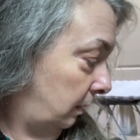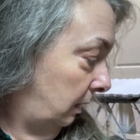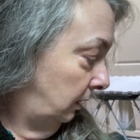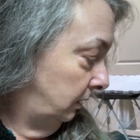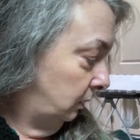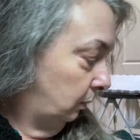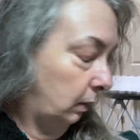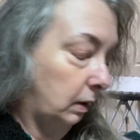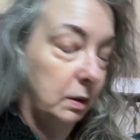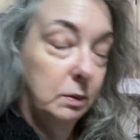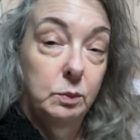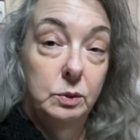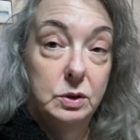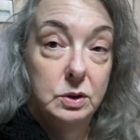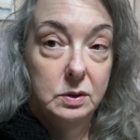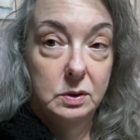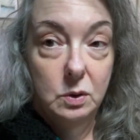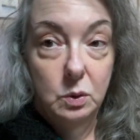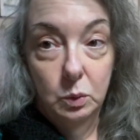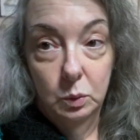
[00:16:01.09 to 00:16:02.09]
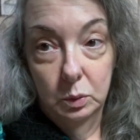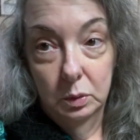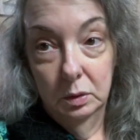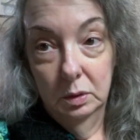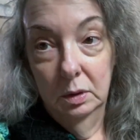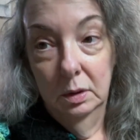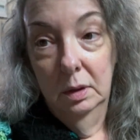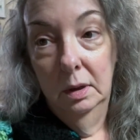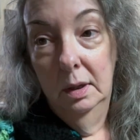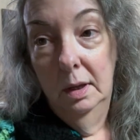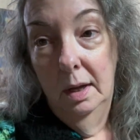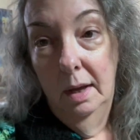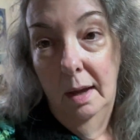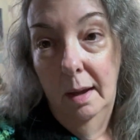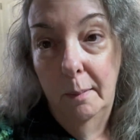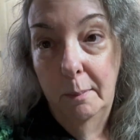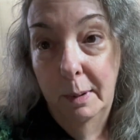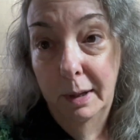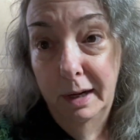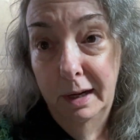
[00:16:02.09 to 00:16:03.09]
else with, which is cool.
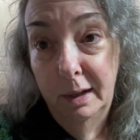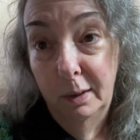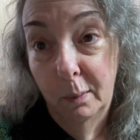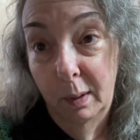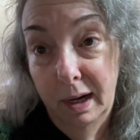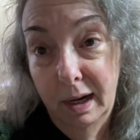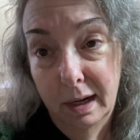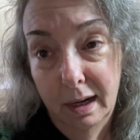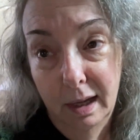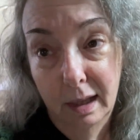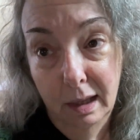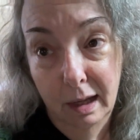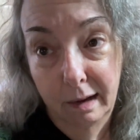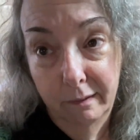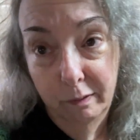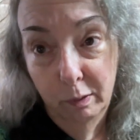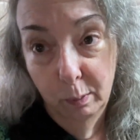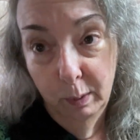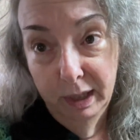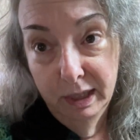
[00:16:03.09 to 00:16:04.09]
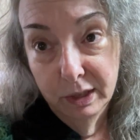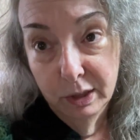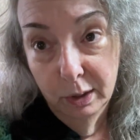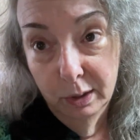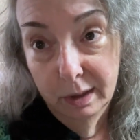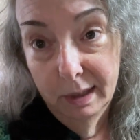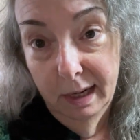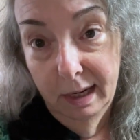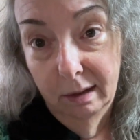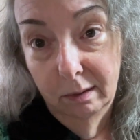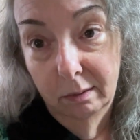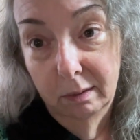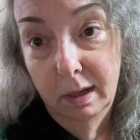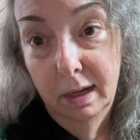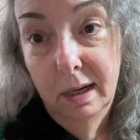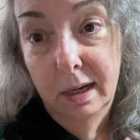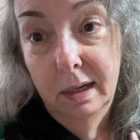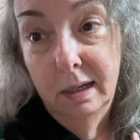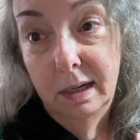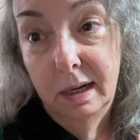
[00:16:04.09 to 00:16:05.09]
But anyway, I love the way it turned out.
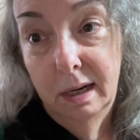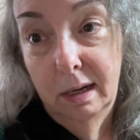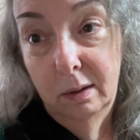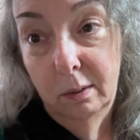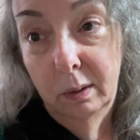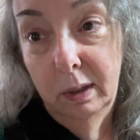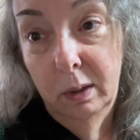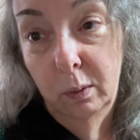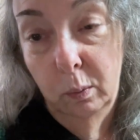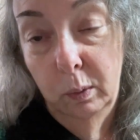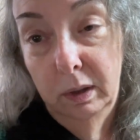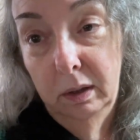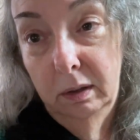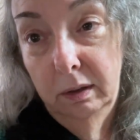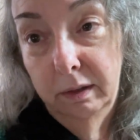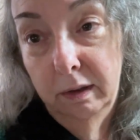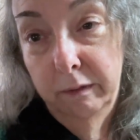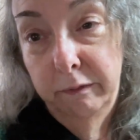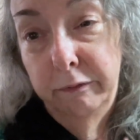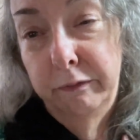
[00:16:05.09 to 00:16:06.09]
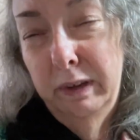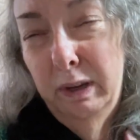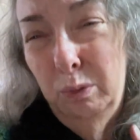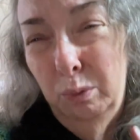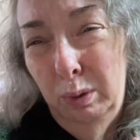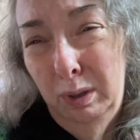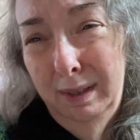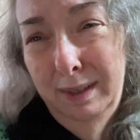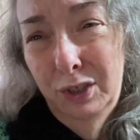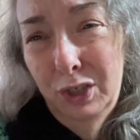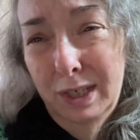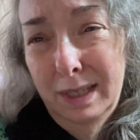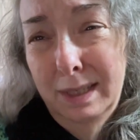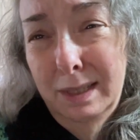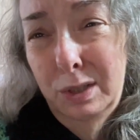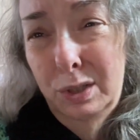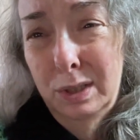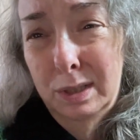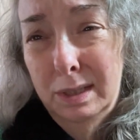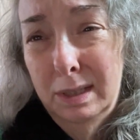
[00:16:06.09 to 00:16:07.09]
Now it will, the fit will
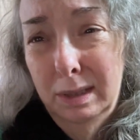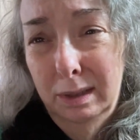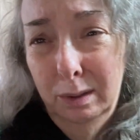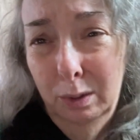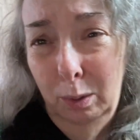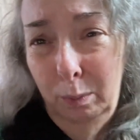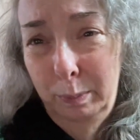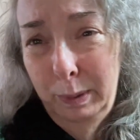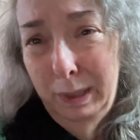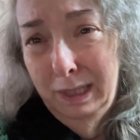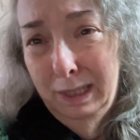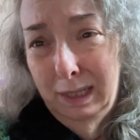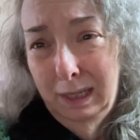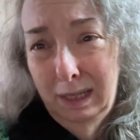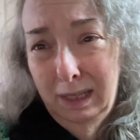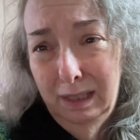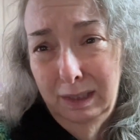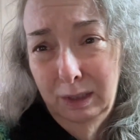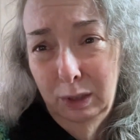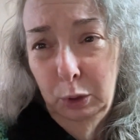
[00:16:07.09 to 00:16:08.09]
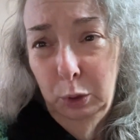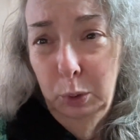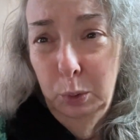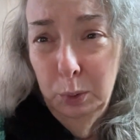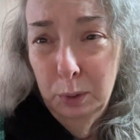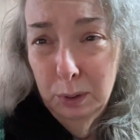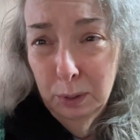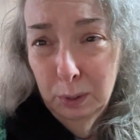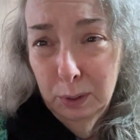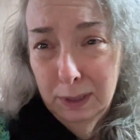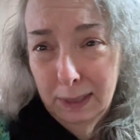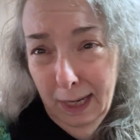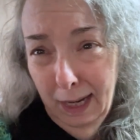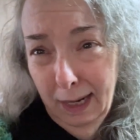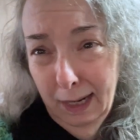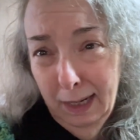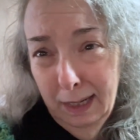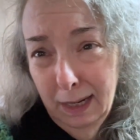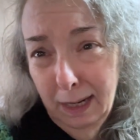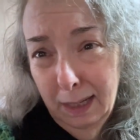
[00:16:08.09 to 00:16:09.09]
adjust just a little bit on the looser
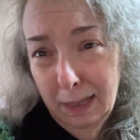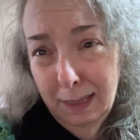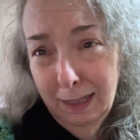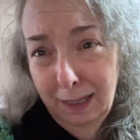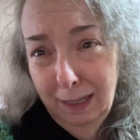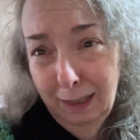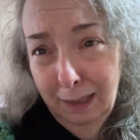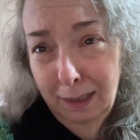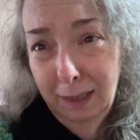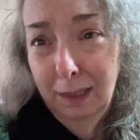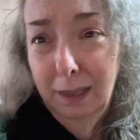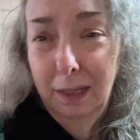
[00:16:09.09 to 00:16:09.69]
side, I think,